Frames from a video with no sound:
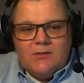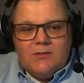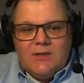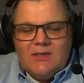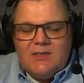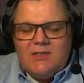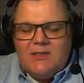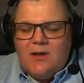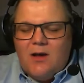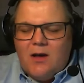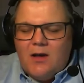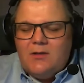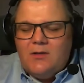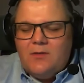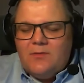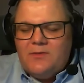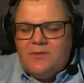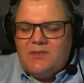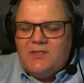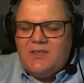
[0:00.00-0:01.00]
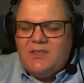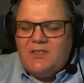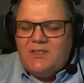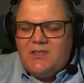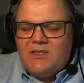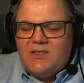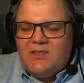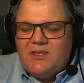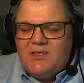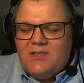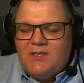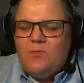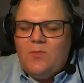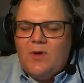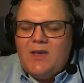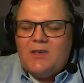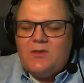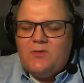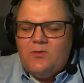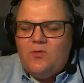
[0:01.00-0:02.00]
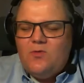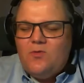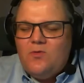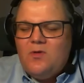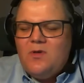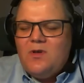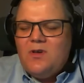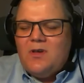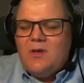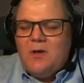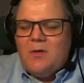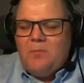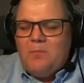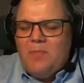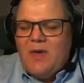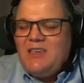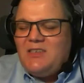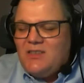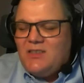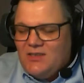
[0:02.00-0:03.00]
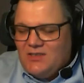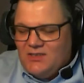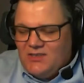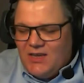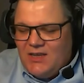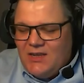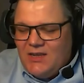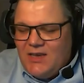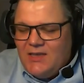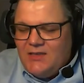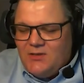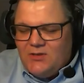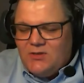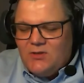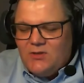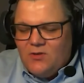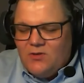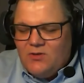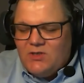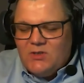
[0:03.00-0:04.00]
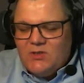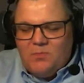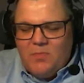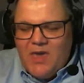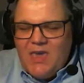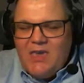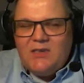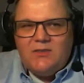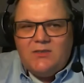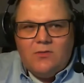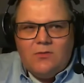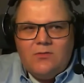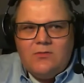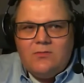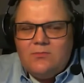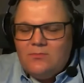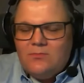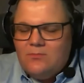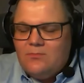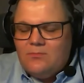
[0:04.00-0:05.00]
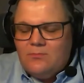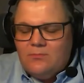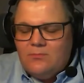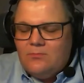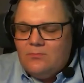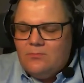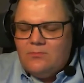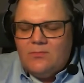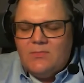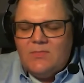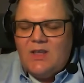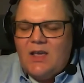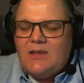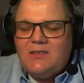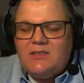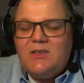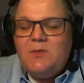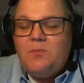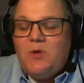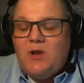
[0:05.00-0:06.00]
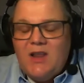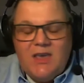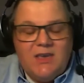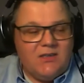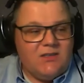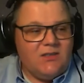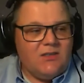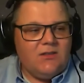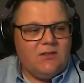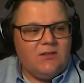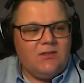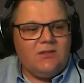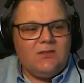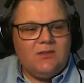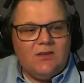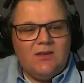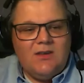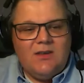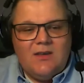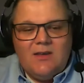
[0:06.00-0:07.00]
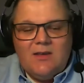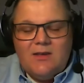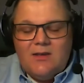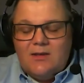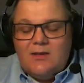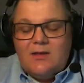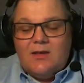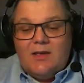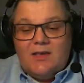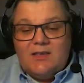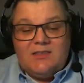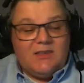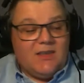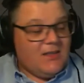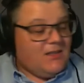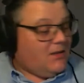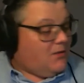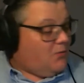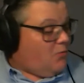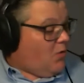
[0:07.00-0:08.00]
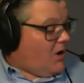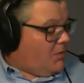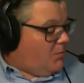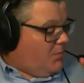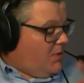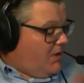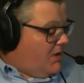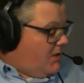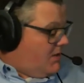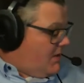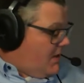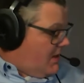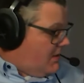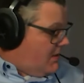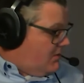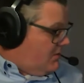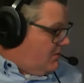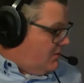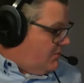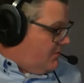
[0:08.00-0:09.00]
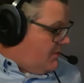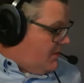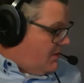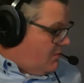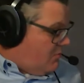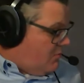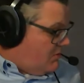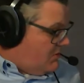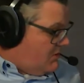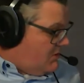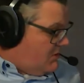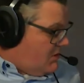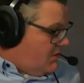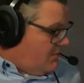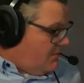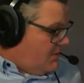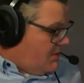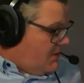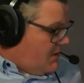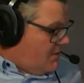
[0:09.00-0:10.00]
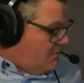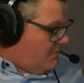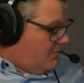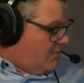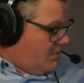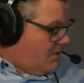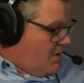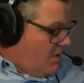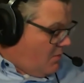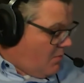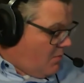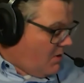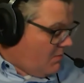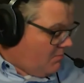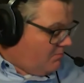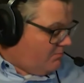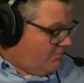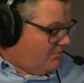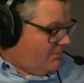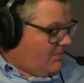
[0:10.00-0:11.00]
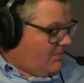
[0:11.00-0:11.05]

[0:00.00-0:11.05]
This kind of design where you basically generate the structures based on simulations is getting quite big in the additive. I will see if I have, well,